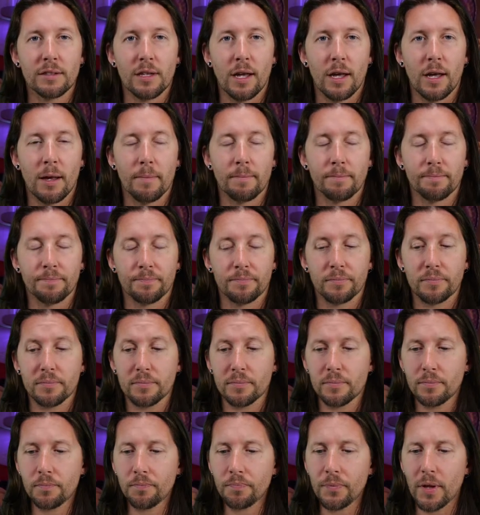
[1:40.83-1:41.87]

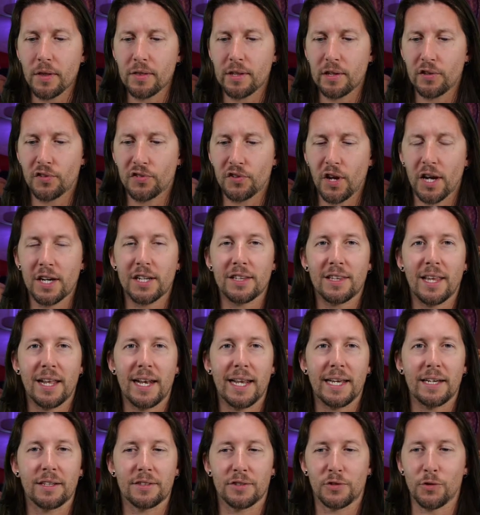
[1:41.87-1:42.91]
these
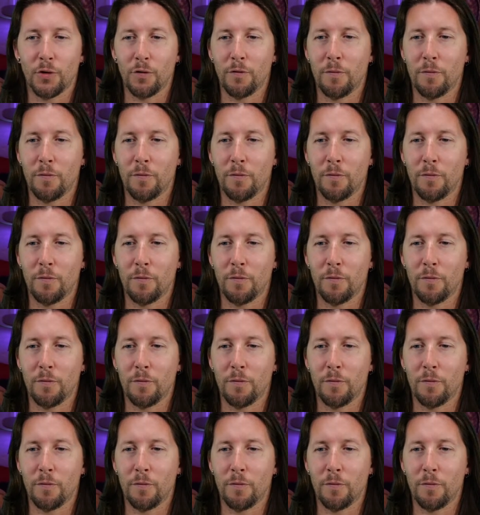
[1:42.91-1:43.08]
psychedelic sort